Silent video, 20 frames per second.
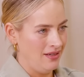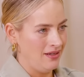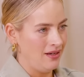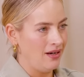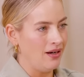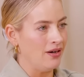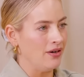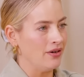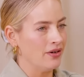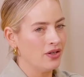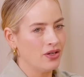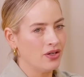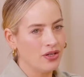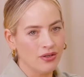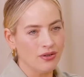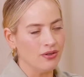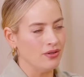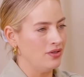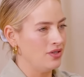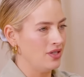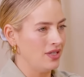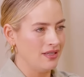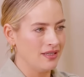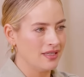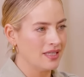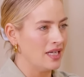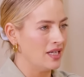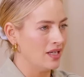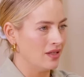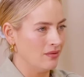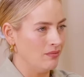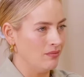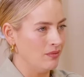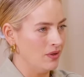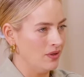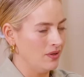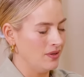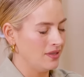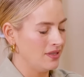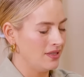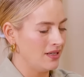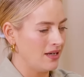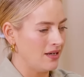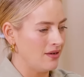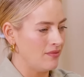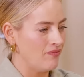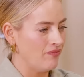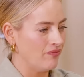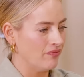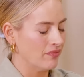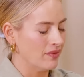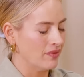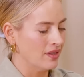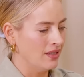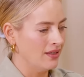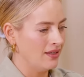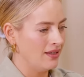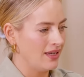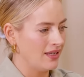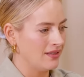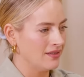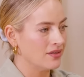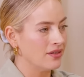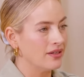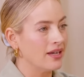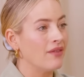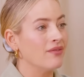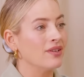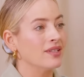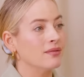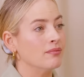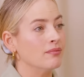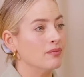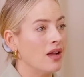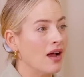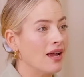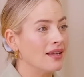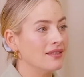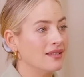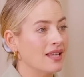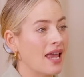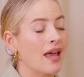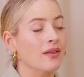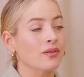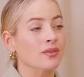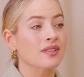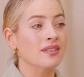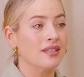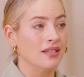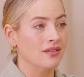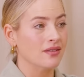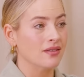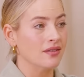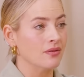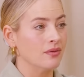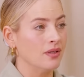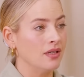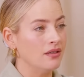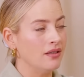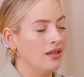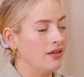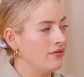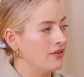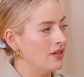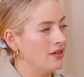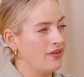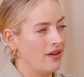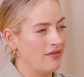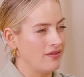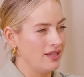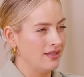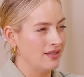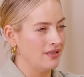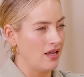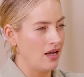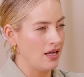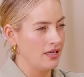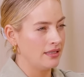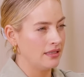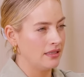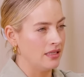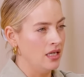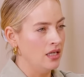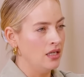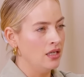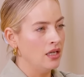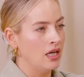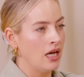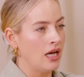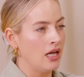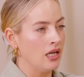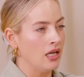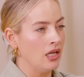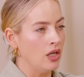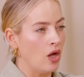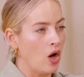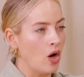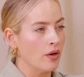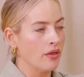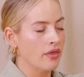are huge in setting the mood. And so having some nice candlesticks as well. F&F have these nice long,